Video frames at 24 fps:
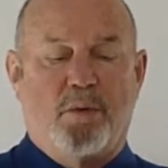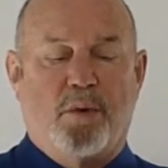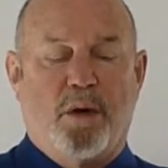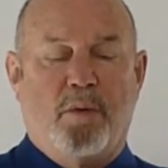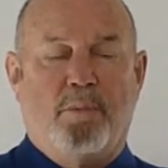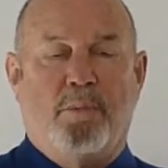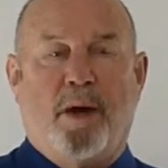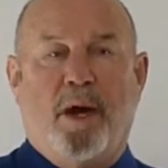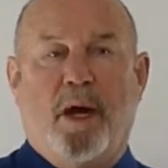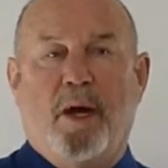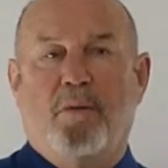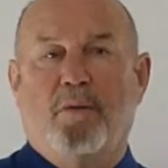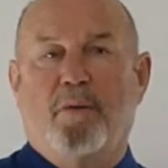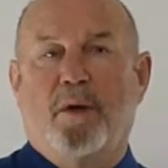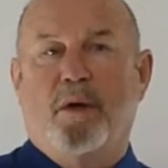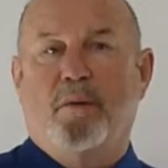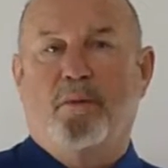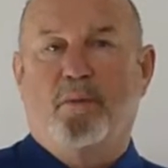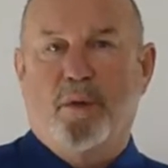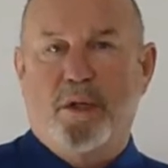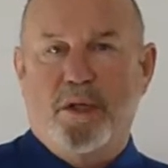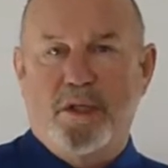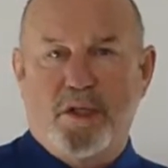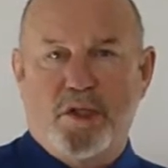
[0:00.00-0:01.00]
whereby we
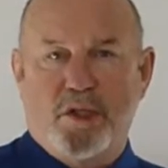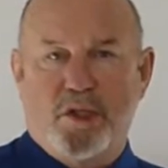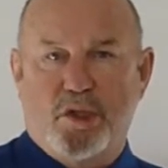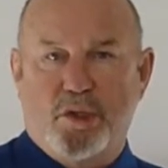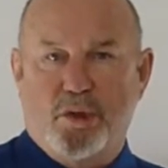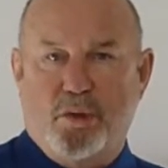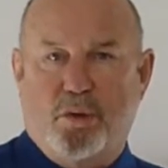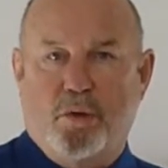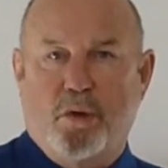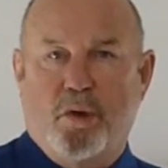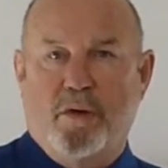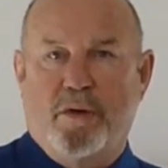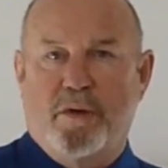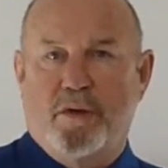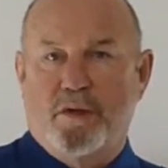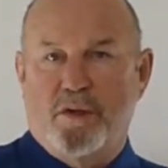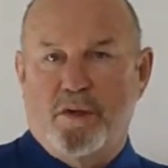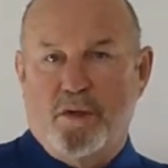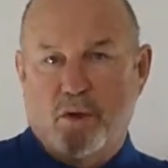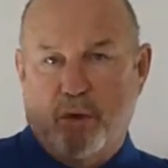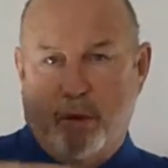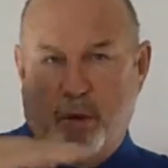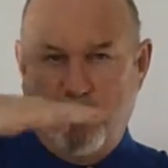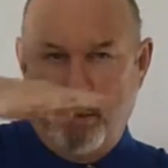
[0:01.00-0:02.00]
restore
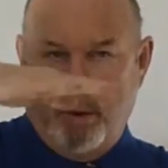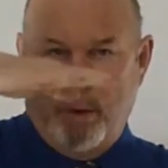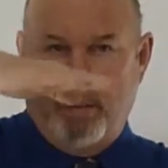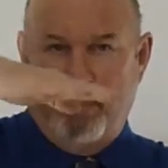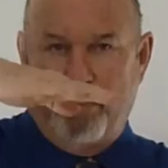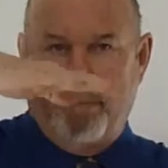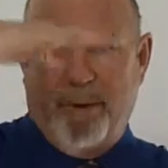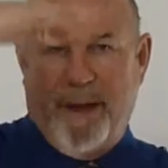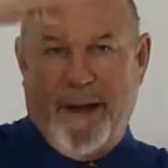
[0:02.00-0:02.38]
this normal